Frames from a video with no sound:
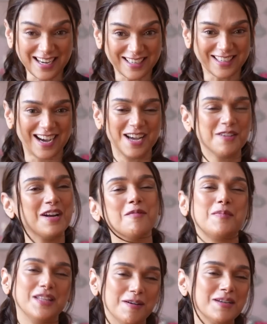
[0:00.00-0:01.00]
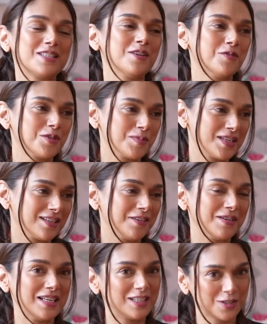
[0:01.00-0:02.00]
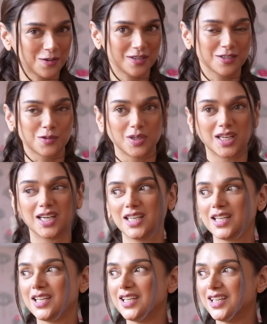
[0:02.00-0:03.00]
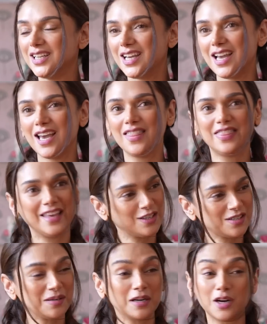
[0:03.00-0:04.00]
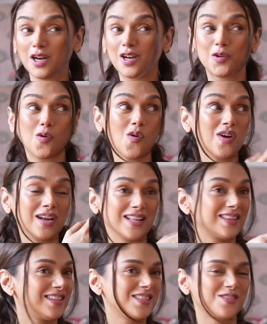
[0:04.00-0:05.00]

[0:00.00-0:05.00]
that entire, you know, Brinda Master knows me really well and so does Dulquer. And they used to, don't let